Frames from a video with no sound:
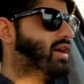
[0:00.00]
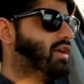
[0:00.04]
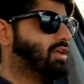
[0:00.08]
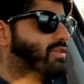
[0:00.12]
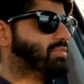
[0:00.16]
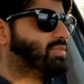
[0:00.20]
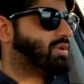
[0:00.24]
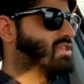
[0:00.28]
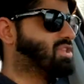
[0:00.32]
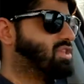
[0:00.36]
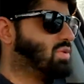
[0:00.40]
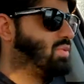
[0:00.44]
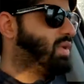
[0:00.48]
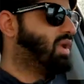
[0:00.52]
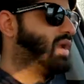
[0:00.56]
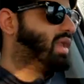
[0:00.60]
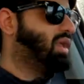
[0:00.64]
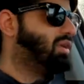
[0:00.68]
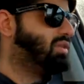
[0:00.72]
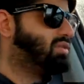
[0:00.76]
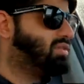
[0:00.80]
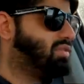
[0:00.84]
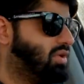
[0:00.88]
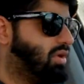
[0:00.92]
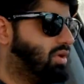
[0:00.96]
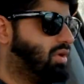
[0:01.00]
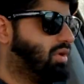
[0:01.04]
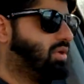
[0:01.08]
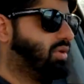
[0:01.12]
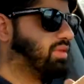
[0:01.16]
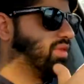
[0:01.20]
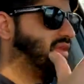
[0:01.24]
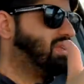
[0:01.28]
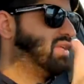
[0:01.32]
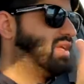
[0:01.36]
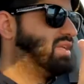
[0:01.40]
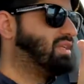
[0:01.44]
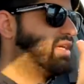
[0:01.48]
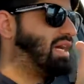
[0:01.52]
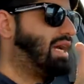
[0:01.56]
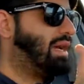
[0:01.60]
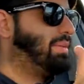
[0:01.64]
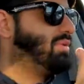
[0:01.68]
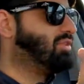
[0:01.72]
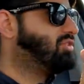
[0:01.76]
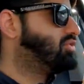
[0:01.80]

especially when it's, you know, in the daytime.